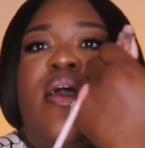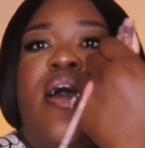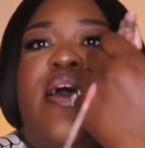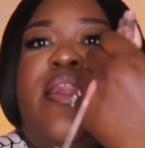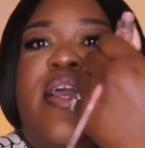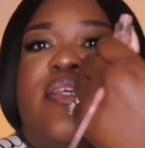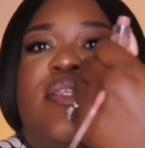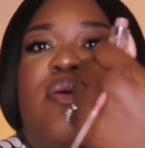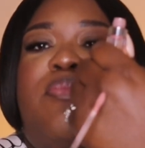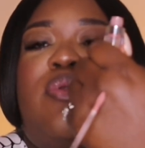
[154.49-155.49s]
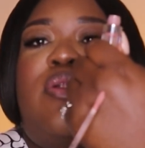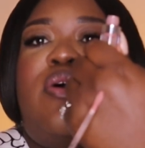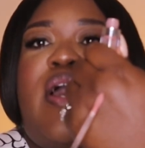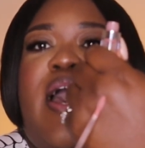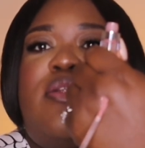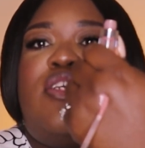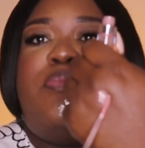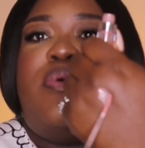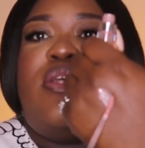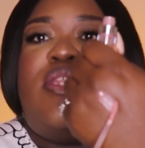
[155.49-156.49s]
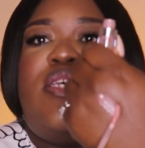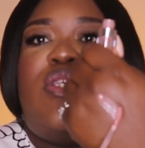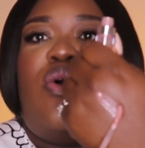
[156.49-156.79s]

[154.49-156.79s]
a nice simple look, I just put this